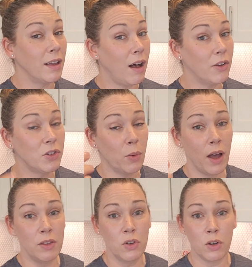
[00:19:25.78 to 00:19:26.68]
Also,
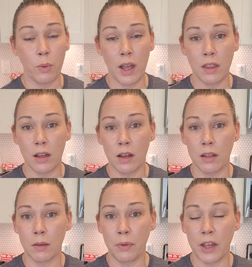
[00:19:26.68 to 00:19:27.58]
why they took away the
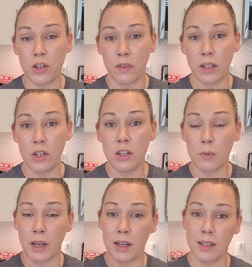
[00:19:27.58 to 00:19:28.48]
the Pledge of Allegiance
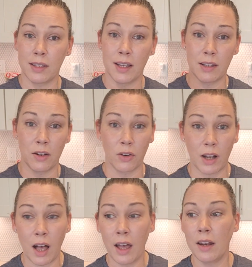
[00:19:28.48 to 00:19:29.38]
because it says under
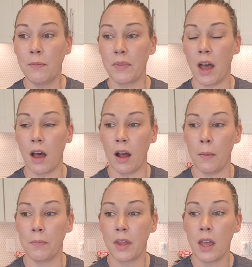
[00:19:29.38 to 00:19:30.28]
God.
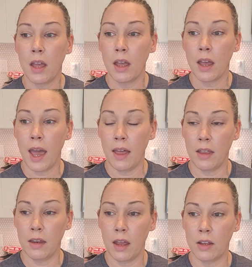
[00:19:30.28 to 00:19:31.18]
Um,
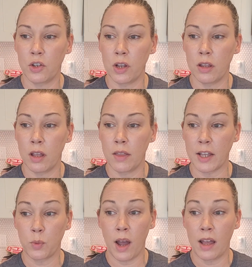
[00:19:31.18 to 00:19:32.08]
and should,
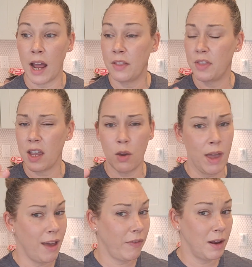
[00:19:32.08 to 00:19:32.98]
that's why I think you
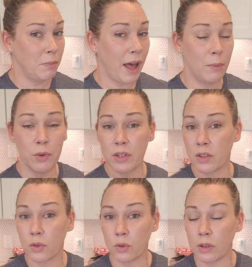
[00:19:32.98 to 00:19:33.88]
can't find Bibles
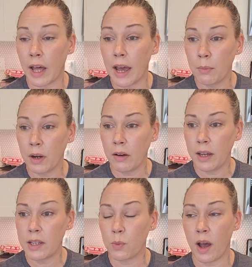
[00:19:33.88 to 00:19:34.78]
in school
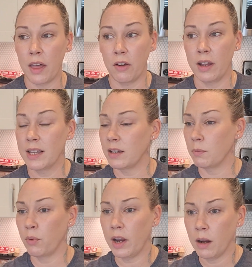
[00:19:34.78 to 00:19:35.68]
libraries, why there
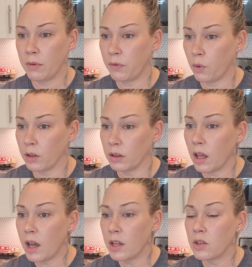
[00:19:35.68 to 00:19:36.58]
isn't prayer before
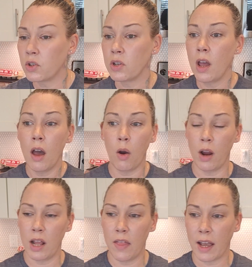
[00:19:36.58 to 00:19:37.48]
lunch or
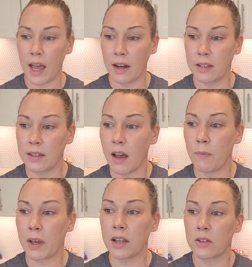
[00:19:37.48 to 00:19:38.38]
any of that kind of
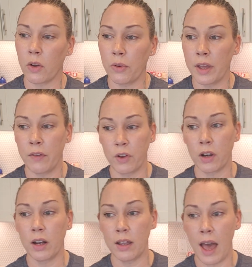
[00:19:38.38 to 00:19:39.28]
stuff. Because don't, if you're
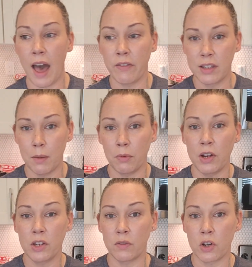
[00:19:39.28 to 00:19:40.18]
going to have a
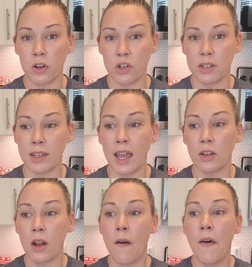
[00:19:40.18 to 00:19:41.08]
separation of church and
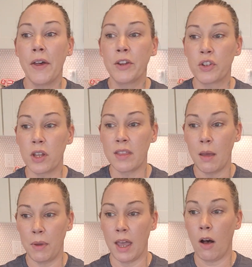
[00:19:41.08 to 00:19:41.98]
state, shouldn't
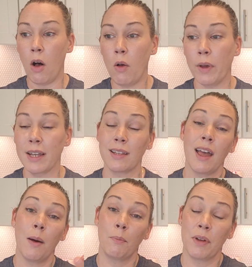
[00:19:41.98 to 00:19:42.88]
that be always?
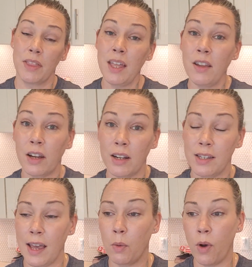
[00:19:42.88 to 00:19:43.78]
But then they're going to
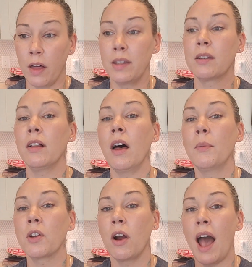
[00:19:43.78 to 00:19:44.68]
say, well, these
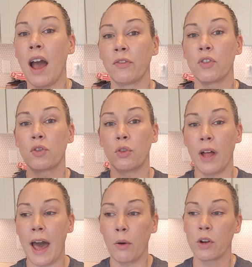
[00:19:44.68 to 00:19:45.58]
clubs are after school
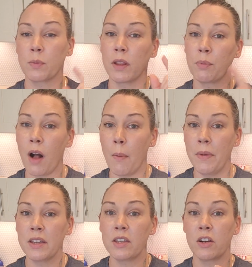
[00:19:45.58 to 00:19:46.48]
hours, but the
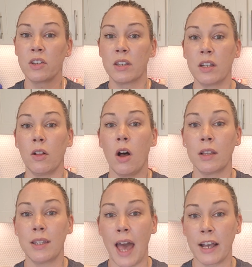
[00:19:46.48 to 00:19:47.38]
problem is they're still
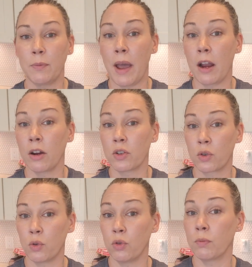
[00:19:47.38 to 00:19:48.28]
on taxpayer
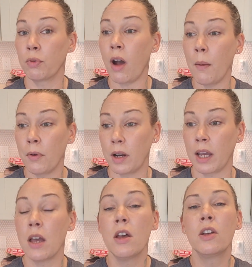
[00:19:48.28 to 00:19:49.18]
school
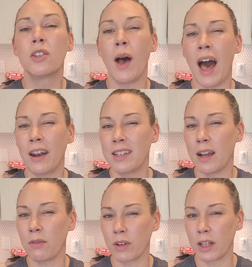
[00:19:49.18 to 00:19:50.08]
property. So how does
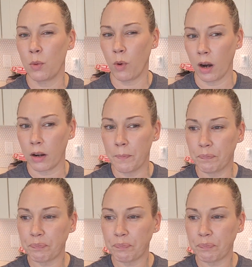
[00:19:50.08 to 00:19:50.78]
that really work?